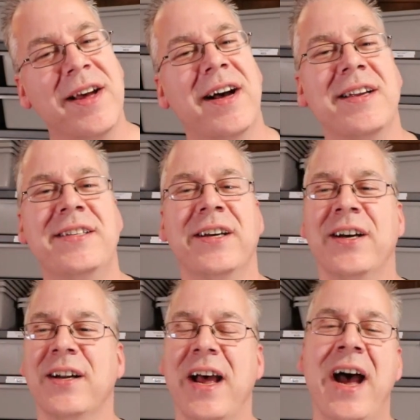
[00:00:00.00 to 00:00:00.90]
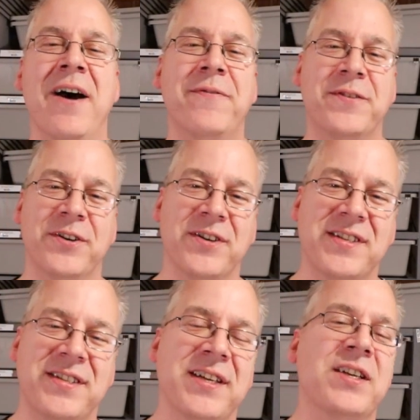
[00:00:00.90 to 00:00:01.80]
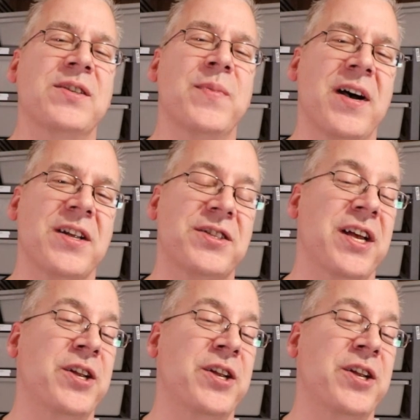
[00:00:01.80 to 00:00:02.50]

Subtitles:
until after 6 months